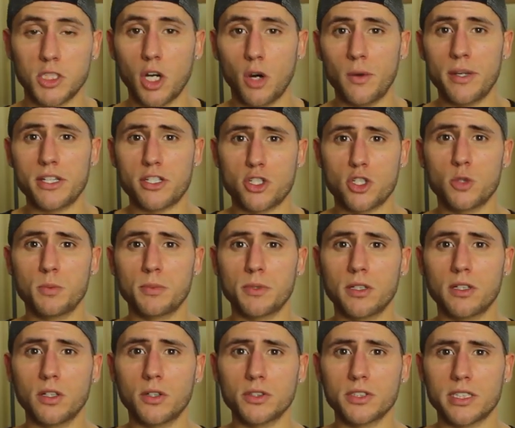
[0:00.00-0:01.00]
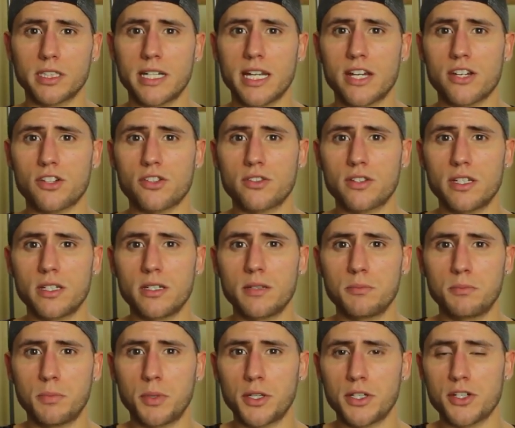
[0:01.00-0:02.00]
going super close can
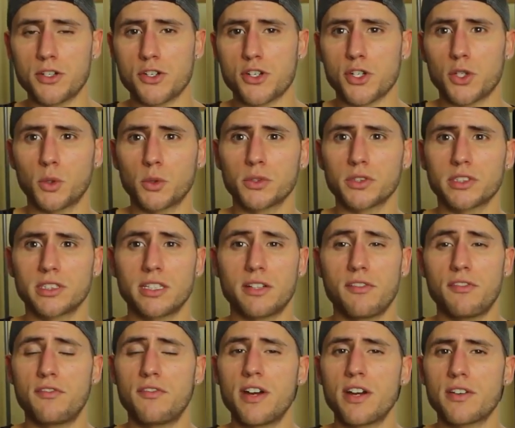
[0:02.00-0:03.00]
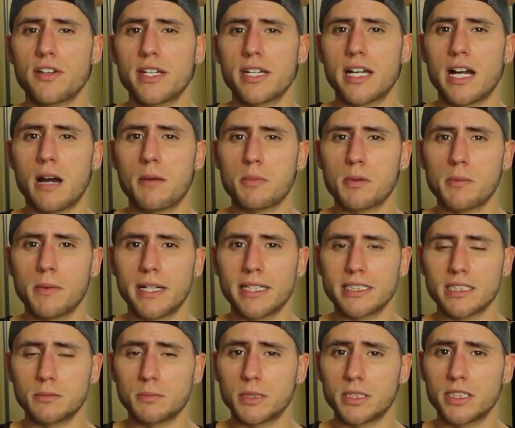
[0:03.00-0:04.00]
actually put your shoulders in a very
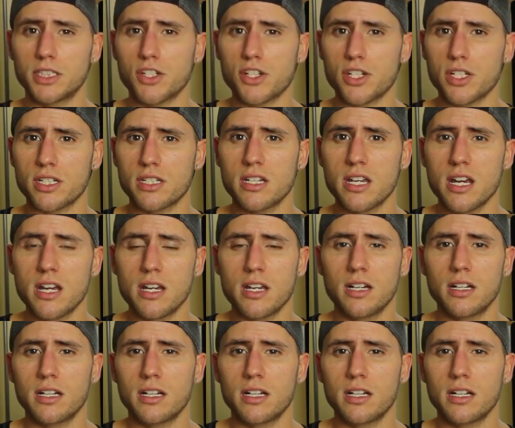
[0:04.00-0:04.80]
compromising position.